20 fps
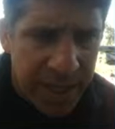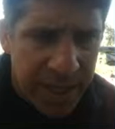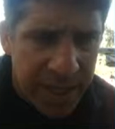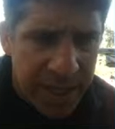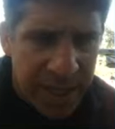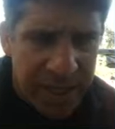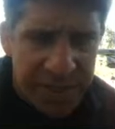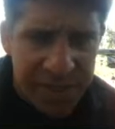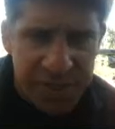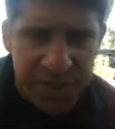
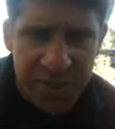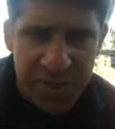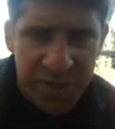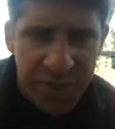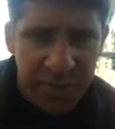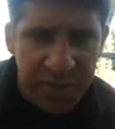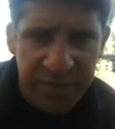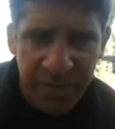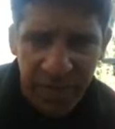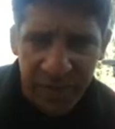because
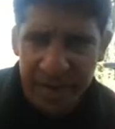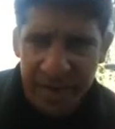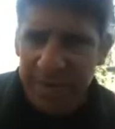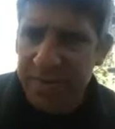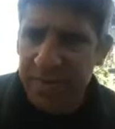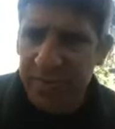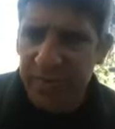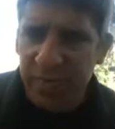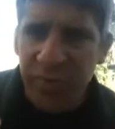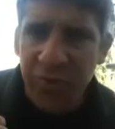if I eat
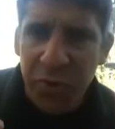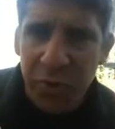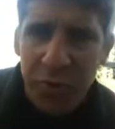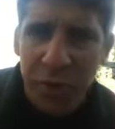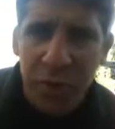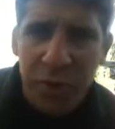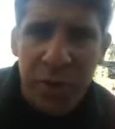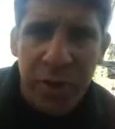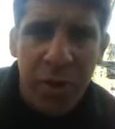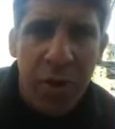some
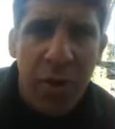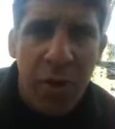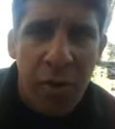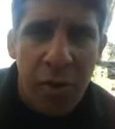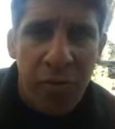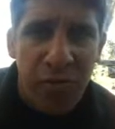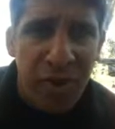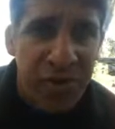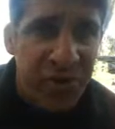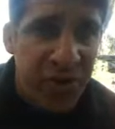food or
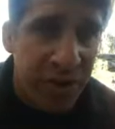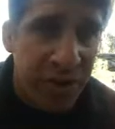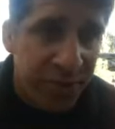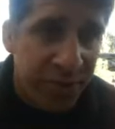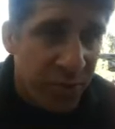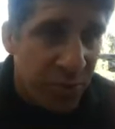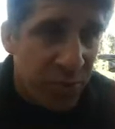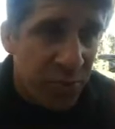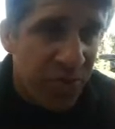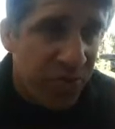if I share
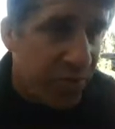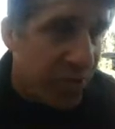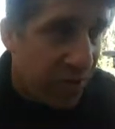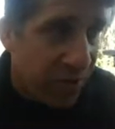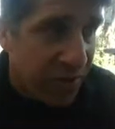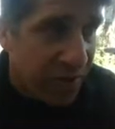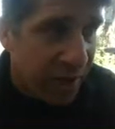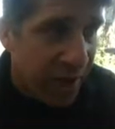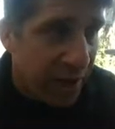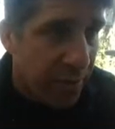food with
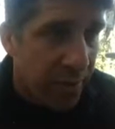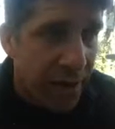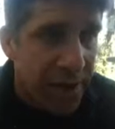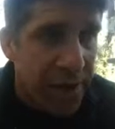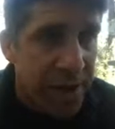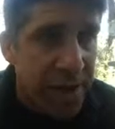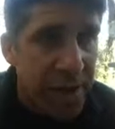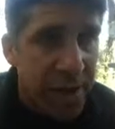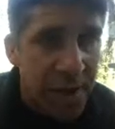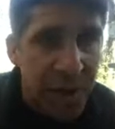this guy right
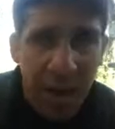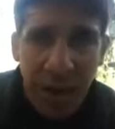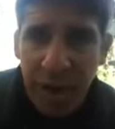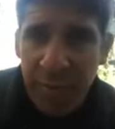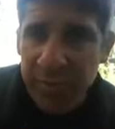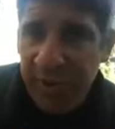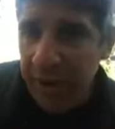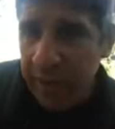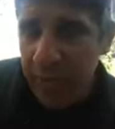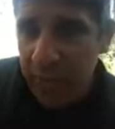here, I'm
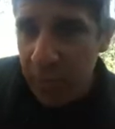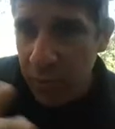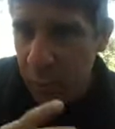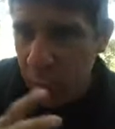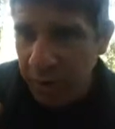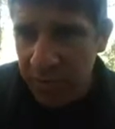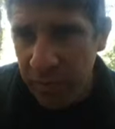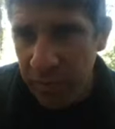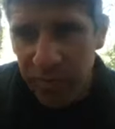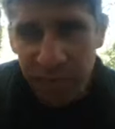taking food
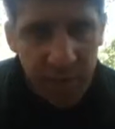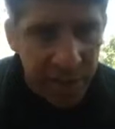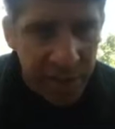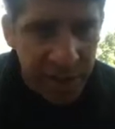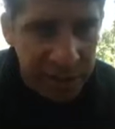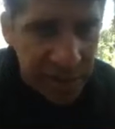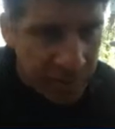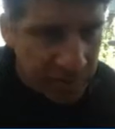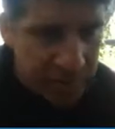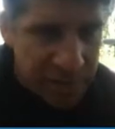away from
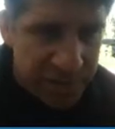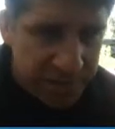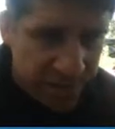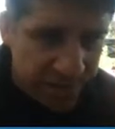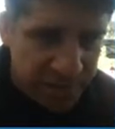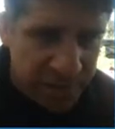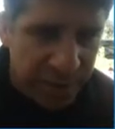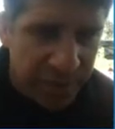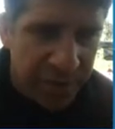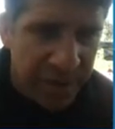somebody else.
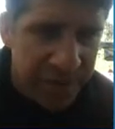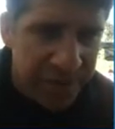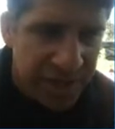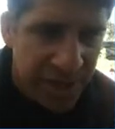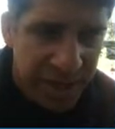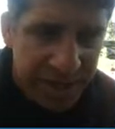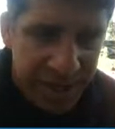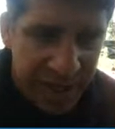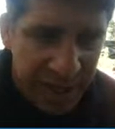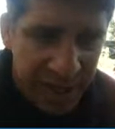So that's
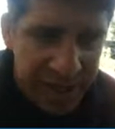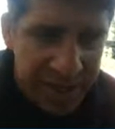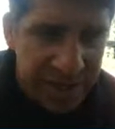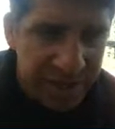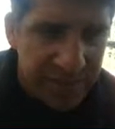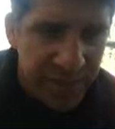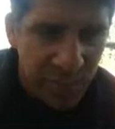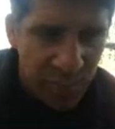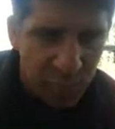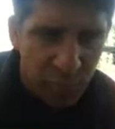kind of the idea
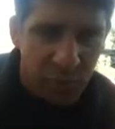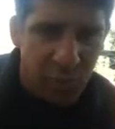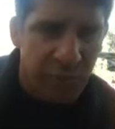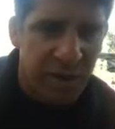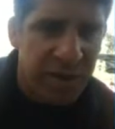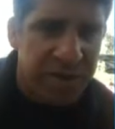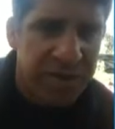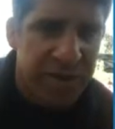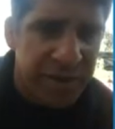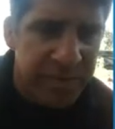of moral
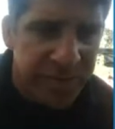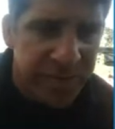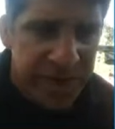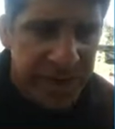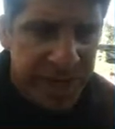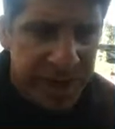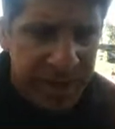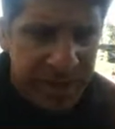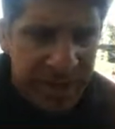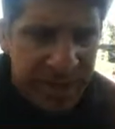
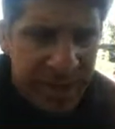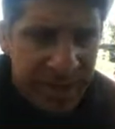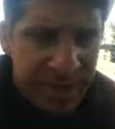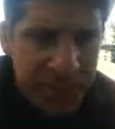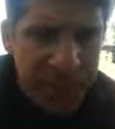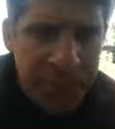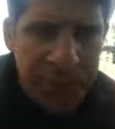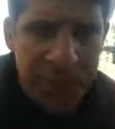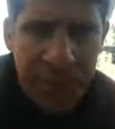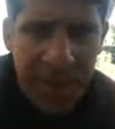relativity.
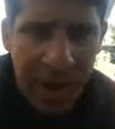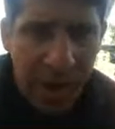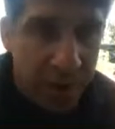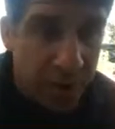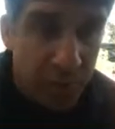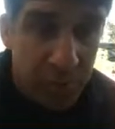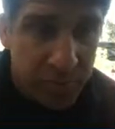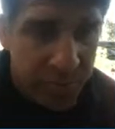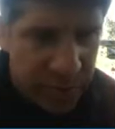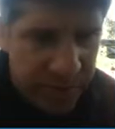I
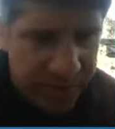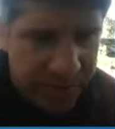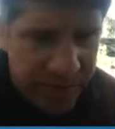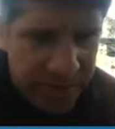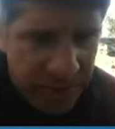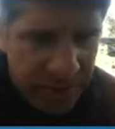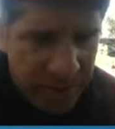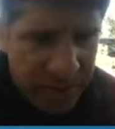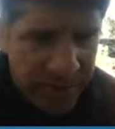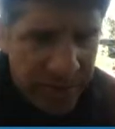don't believe it.
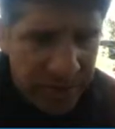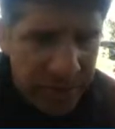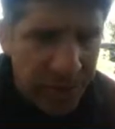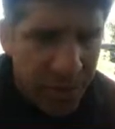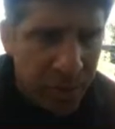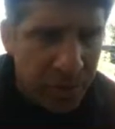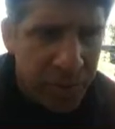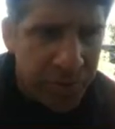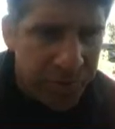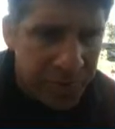I think there
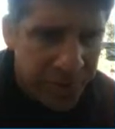are